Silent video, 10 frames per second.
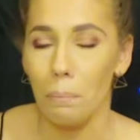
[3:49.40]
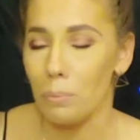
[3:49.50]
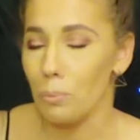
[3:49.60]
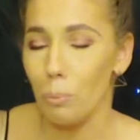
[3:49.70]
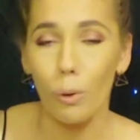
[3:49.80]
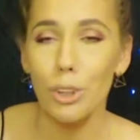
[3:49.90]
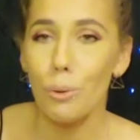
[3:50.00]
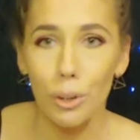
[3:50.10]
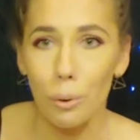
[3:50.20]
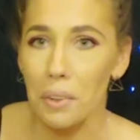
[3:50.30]
what you can
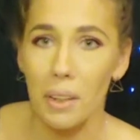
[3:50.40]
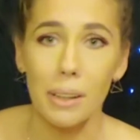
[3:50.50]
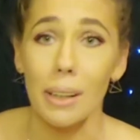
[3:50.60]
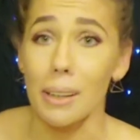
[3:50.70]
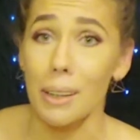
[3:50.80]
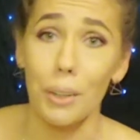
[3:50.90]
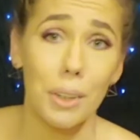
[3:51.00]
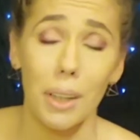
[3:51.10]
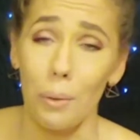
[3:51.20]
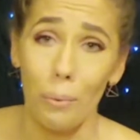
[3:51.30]
do with this is
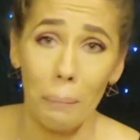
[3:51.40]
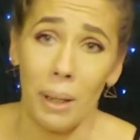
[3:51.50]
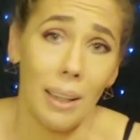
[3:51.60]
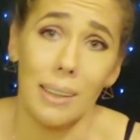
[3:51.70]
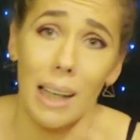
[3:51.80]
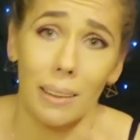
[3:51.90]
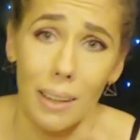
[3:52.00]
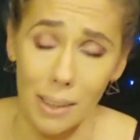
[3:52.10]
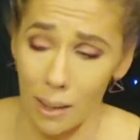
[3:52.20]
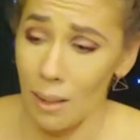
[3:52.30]
seriously, I mean, it's endless.